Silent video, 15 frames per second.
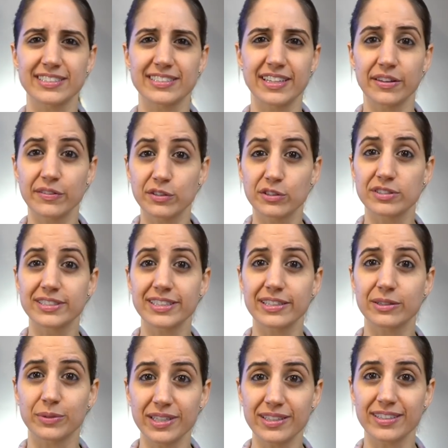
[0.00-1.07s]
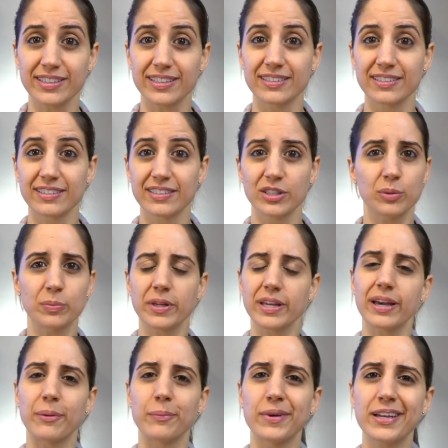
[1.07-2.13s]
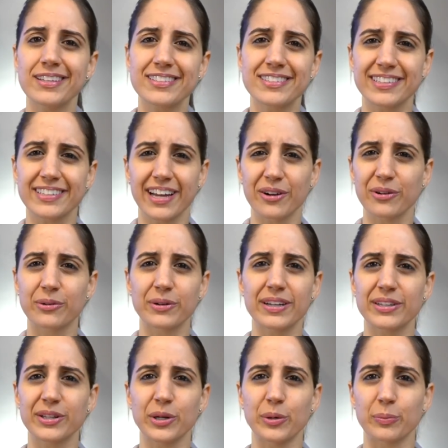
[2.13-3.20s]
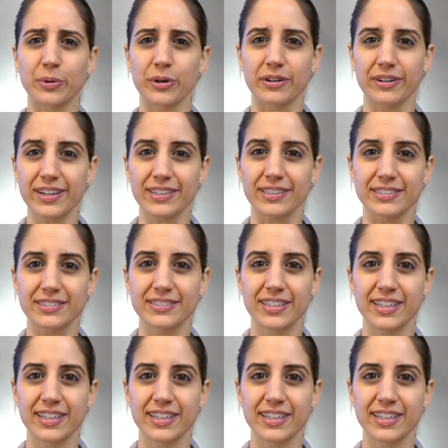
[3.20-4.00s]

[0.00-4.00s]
if you stick with it, you'll be amazed at how quickly you progress.